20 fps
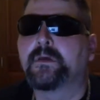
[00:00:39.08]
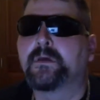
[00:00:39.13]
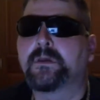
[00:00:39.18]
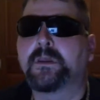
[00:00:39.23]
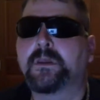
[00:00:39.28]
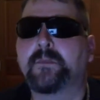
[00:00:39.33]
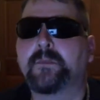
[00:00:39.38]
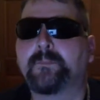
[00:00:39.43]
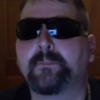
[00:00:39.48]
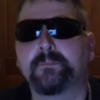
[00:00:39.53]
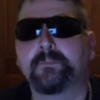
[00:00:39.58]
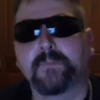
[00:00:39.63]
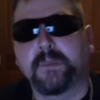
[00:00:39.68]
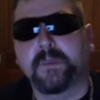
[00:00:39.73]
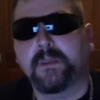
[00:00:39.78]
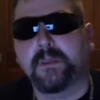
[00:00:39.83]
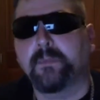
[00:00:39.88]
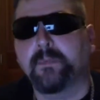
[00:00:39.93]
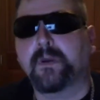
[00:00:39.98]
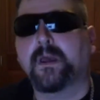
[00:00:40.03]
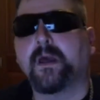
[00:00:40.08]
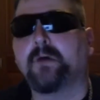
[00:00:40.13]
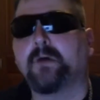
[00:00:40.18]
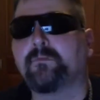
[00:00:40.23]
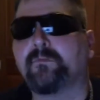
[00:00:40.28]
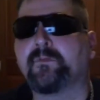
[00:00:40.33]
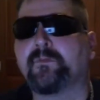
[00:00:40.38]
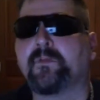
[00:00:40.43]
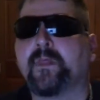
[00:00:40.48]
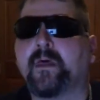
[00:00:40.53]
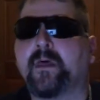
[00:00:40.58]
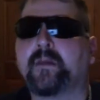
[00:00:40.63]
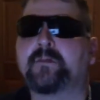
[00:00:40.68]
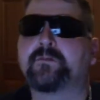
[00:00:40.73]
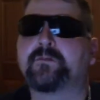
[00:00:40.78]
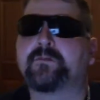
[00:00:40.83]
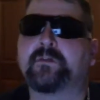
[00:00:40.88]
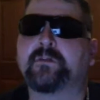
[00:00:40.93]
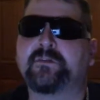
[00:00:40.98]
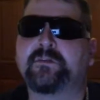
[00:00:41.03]
keep accounting for that
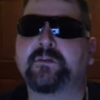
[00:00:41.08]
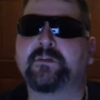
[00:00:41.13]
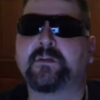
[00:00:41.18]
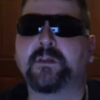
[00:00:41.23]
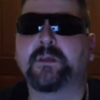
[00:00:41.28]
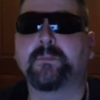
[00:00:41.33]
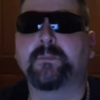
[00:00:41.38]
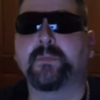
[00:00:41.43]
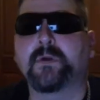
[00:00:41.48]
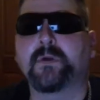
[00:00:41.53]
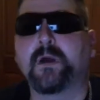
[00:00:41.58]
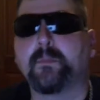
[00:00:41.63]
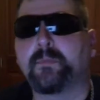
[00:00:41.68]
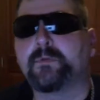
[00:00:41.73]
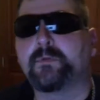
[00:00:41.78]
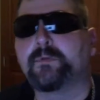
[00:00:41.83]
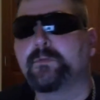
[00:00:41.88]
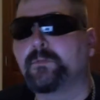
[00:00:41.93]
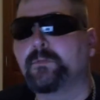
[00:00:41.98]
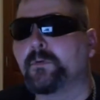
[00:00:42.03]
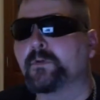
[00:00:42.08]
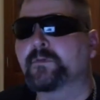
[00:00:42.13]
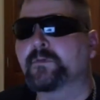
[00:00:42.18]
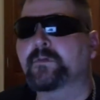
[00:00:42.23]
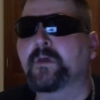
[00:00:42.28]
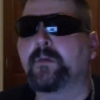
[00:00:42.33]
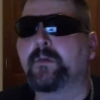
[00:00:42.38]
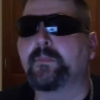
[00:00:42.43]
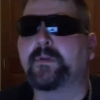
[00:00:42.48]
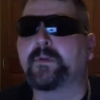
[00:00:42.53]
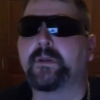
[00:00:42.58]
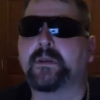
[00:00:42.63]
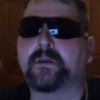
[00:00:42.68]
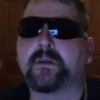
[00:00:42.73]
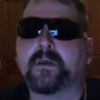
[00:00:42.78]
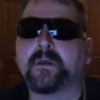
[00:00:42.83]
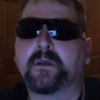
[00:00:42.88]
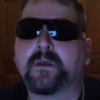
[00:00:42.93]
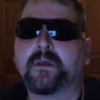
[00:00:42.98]
attrition. Keep a couple new ones coming in.